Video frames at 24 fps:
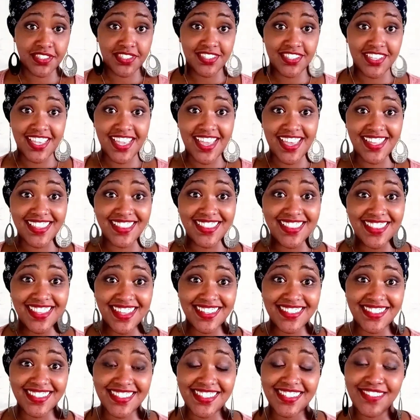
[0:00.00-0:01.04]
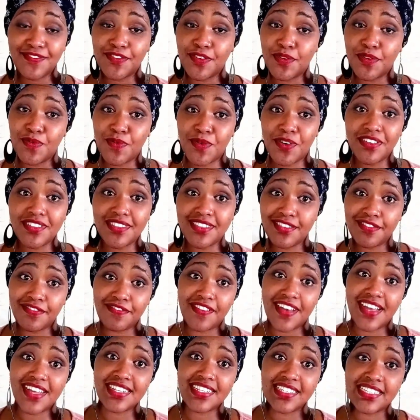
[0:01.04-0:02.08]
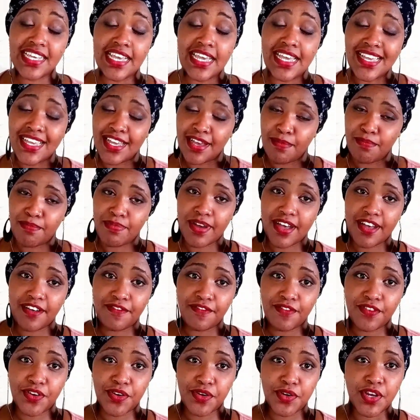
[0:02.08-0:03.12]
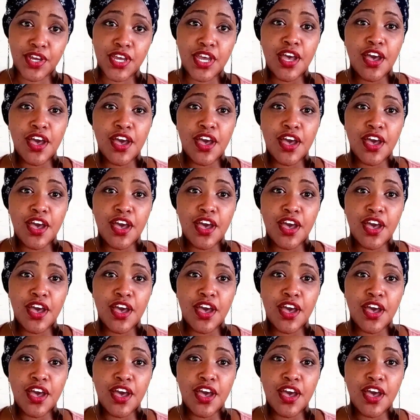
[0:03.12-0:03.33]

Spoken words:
So yeah, that's it for What the Fat Part 4.